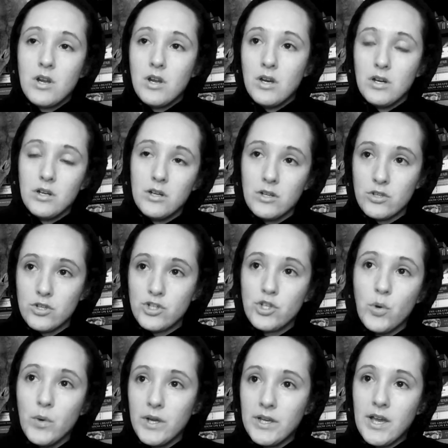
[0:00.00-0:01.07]
uh,
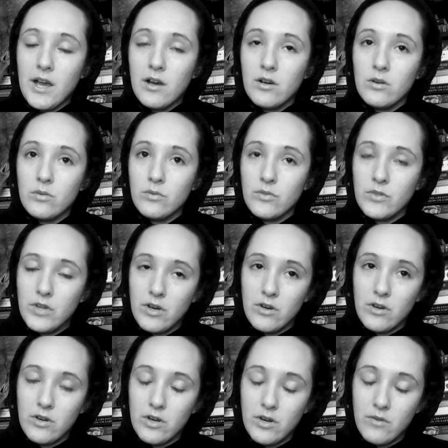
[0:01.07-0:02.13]
showing how
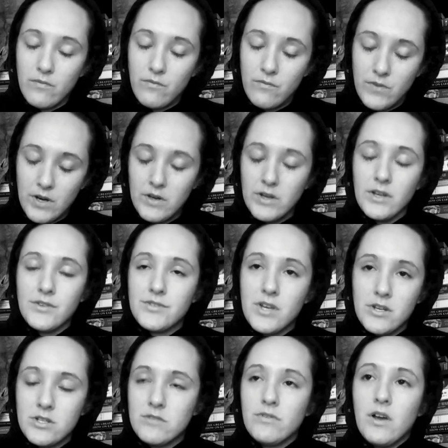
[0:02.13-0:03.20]
they're very
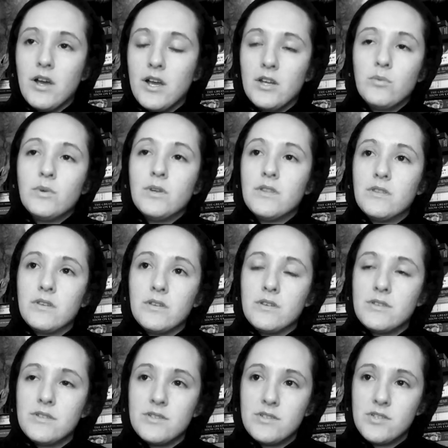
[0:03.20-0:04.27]
unsatisfied with the
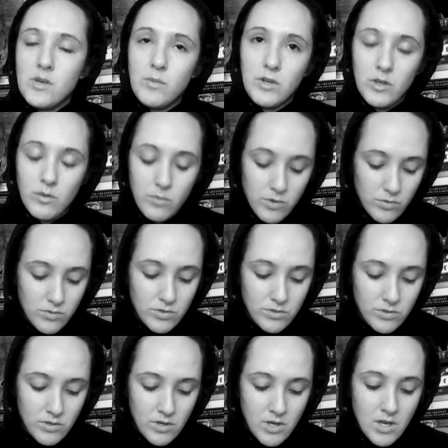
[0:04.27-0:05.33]
systemic abuse.
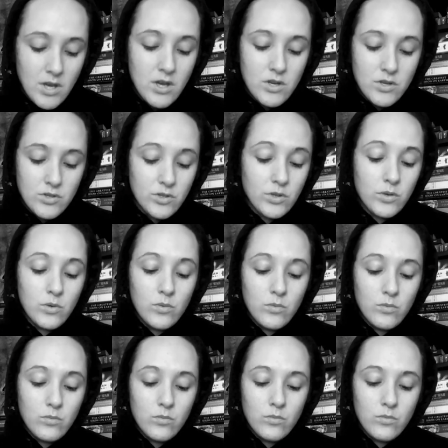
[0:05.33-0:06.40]
So
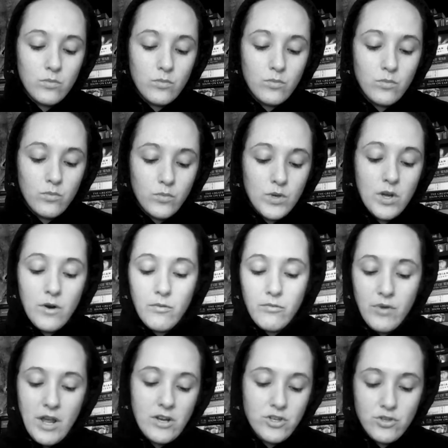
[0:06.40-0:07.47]
we are
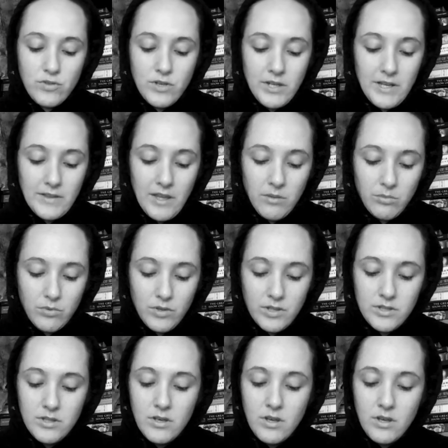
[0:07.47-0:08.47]
fracturing at that point.